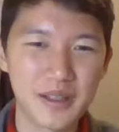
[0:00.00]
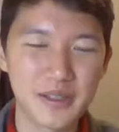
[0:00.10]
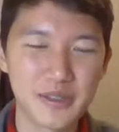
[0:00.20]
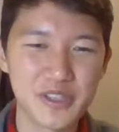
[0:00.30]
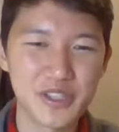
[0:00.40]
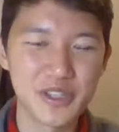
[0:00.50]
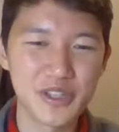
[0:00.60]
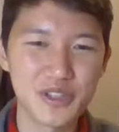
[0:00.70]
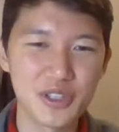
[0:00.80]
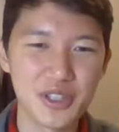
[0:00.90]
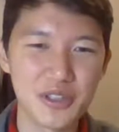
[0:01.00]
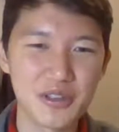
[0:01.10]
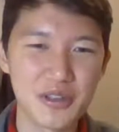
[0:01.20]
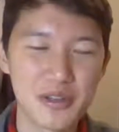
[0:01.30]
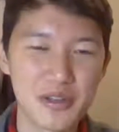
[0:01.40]
I was talking to
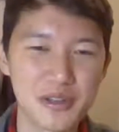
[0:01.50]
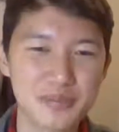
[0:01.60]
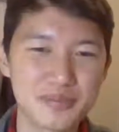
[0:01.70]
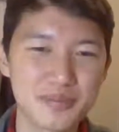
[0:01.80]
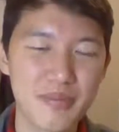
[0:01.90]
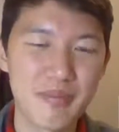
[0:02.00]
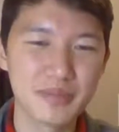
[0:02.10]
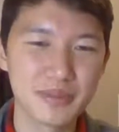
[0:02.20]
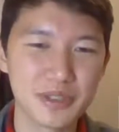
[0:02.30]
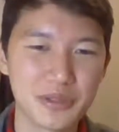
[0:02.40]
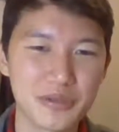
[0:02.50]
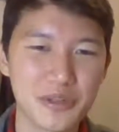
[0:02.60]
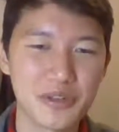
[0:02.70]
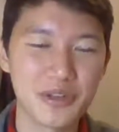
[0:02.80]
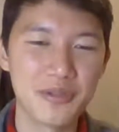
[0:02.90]
another,
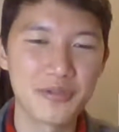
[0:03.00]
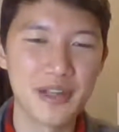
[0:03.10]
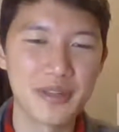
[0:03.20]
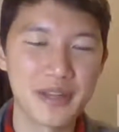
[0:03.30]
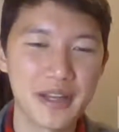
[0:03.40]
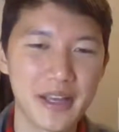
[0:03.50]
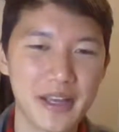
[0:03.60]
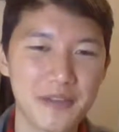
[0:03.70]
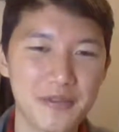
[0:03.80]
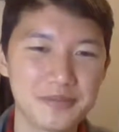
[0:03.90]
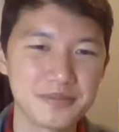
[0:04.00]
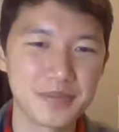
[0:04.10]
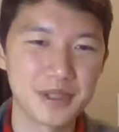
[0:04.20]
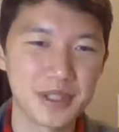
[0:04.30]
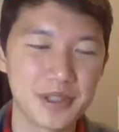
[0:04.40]
Korean friend that I have
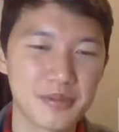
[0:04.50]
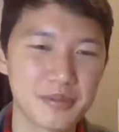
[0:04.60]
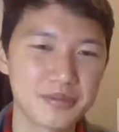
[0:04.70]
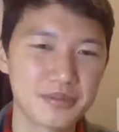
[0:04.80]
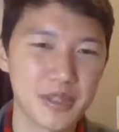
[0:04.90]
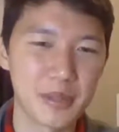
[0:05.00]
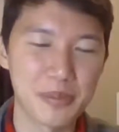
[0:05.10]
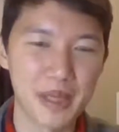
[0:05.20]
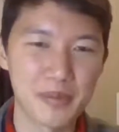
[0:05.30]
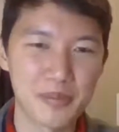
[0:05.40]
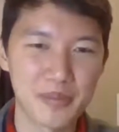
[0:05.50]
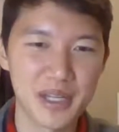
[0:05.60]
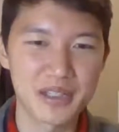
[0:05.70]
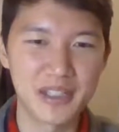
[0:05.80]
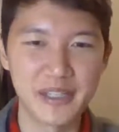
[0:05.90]
in my
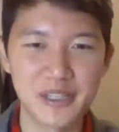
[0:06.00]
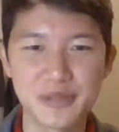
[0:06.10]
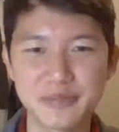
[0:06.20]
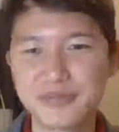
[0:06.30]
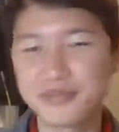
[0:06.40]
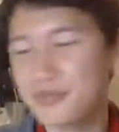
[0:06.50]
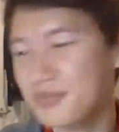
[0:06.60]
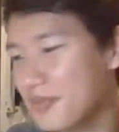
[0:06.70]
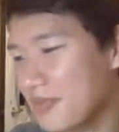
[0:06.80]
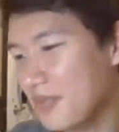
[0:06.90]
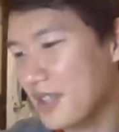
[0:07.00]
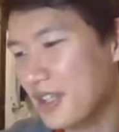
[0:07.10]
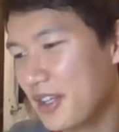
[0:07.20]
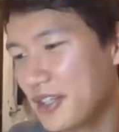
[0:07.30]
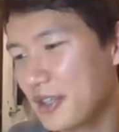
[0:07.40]
med class,
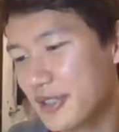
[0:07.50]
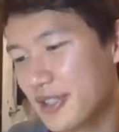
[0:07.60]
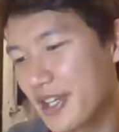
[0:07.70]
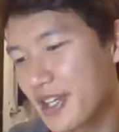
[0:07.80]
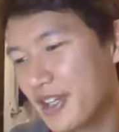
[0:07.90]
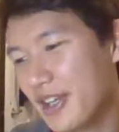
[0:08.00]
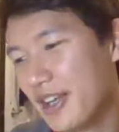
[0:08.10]
and he was saying